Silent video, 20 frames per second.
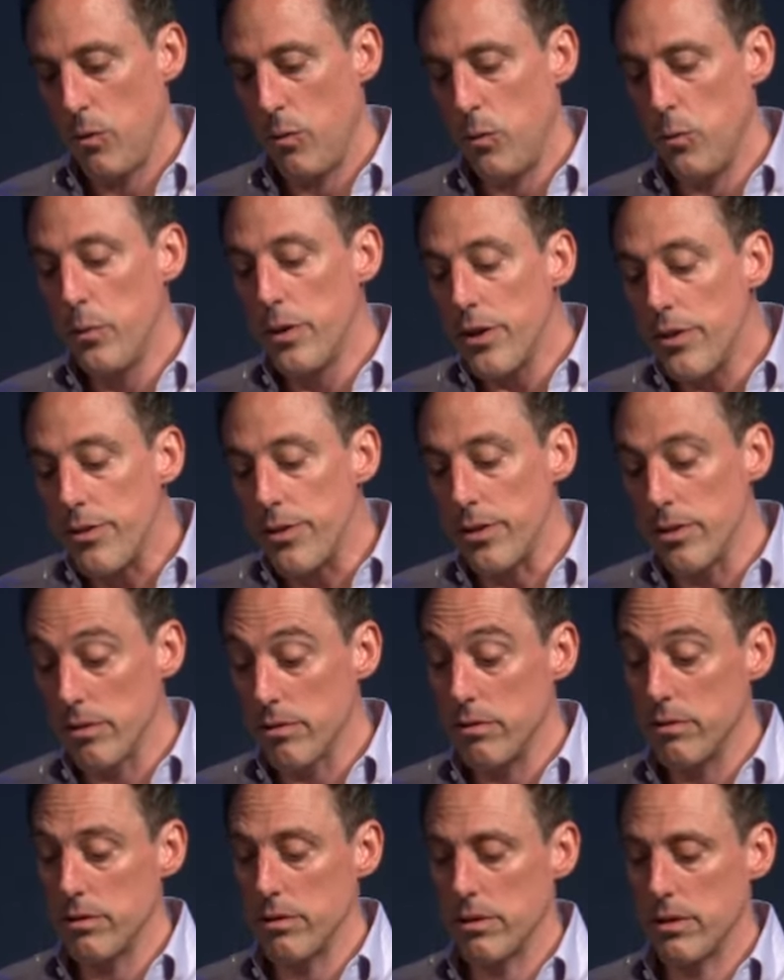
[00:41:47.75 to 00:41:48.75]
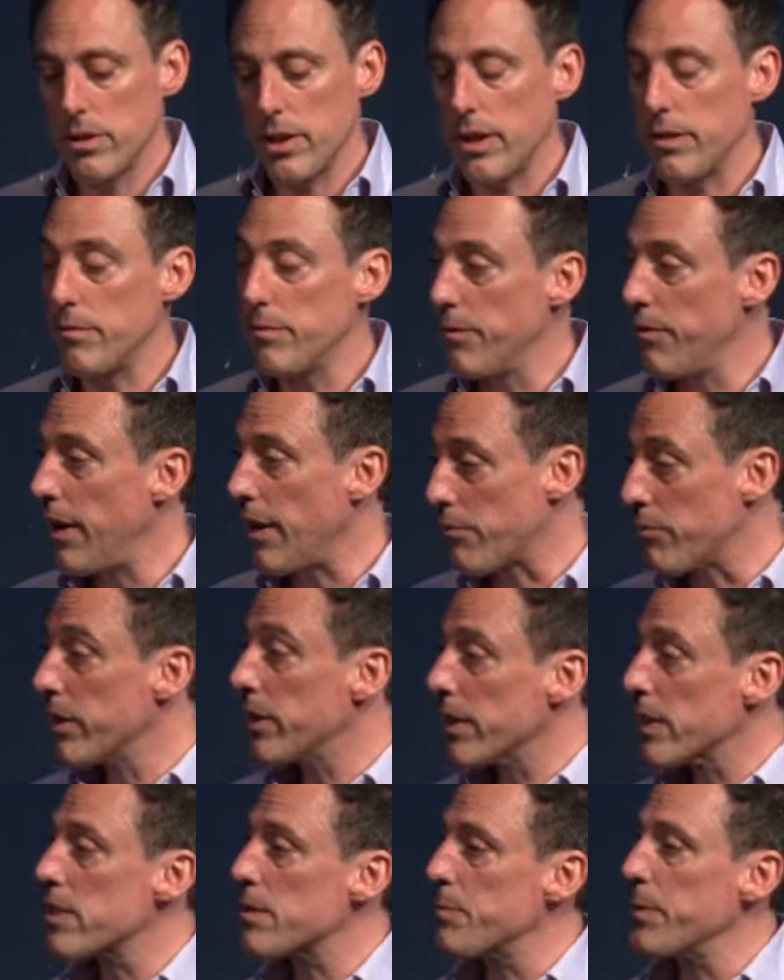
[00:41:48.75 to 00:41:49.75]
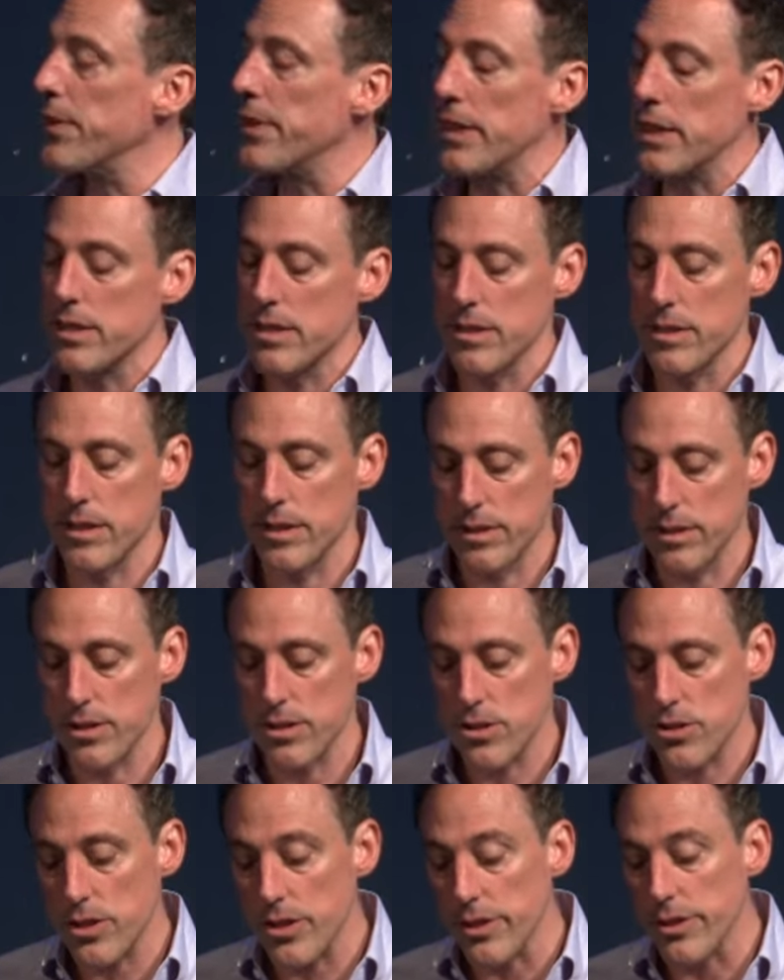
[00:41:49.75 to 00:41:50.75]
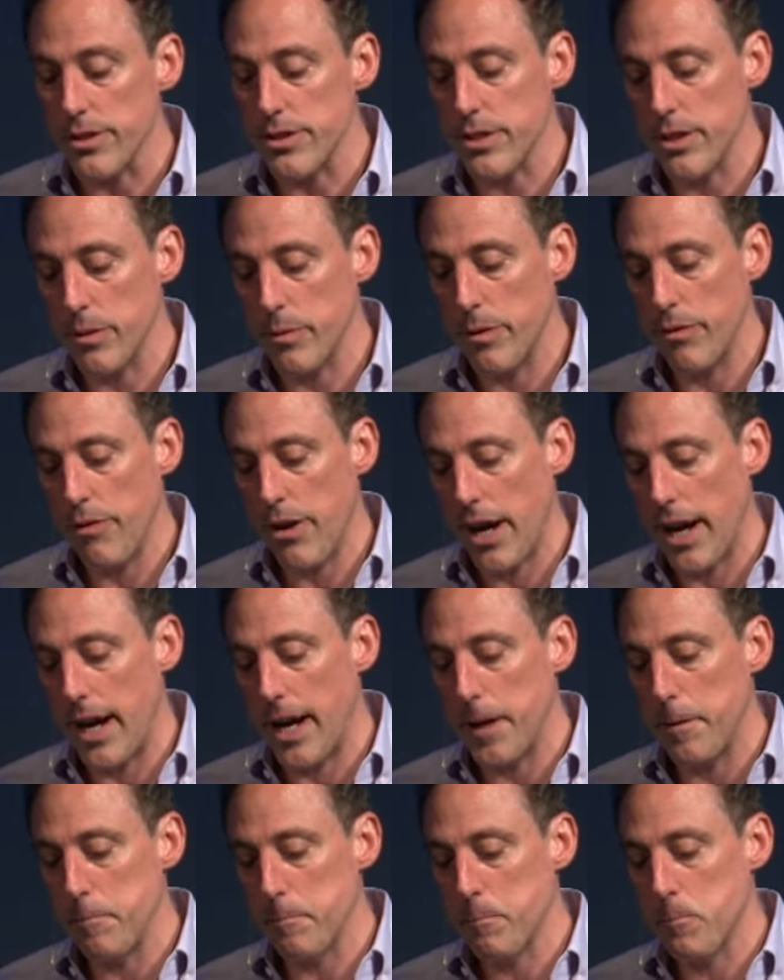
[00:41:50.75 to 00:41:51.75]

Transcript: with you that we've had, real experiences at this church that we've had.